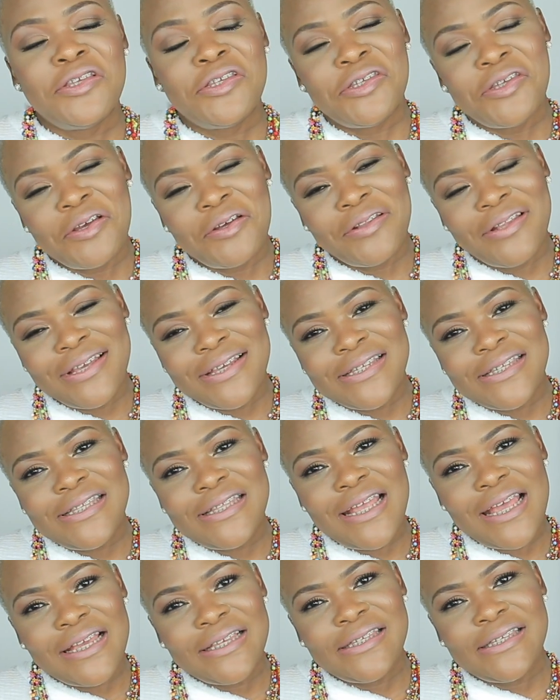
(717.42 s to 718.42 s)
So this
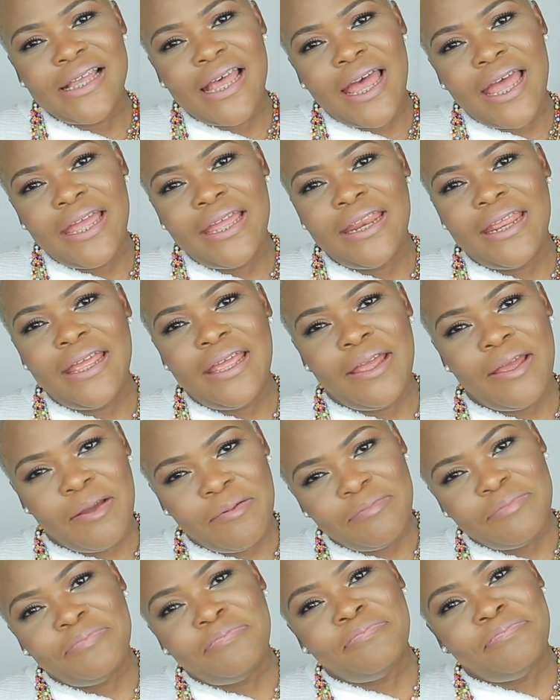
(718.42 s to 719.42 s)
next
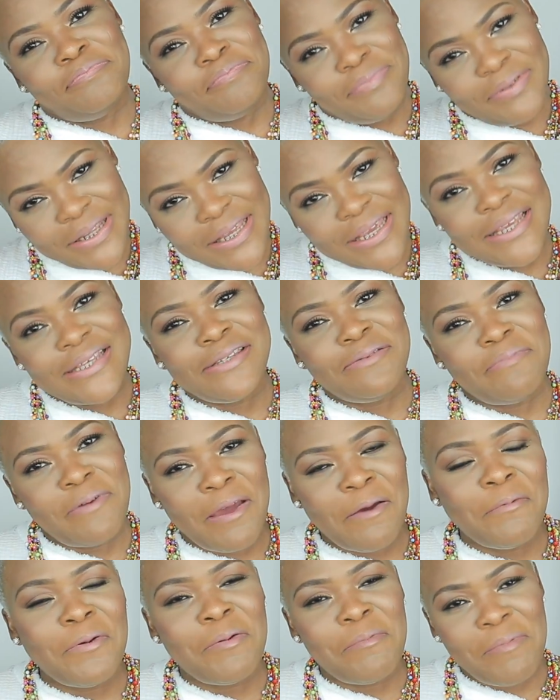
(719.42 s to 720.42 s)
item, please
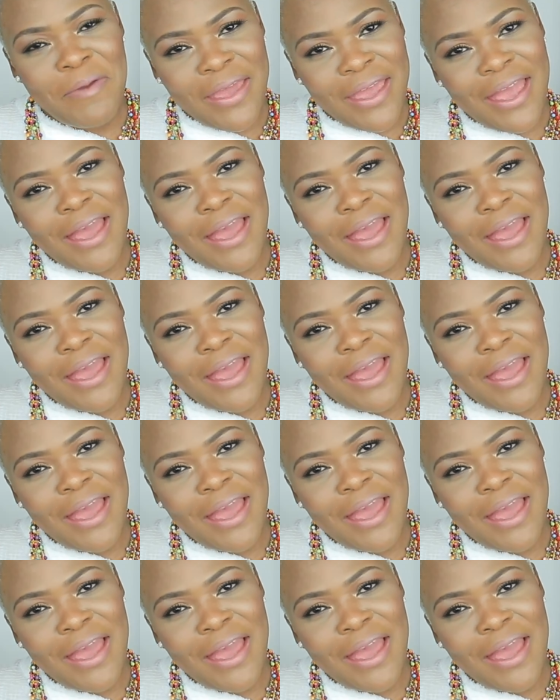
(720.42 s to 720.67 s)
bear with me,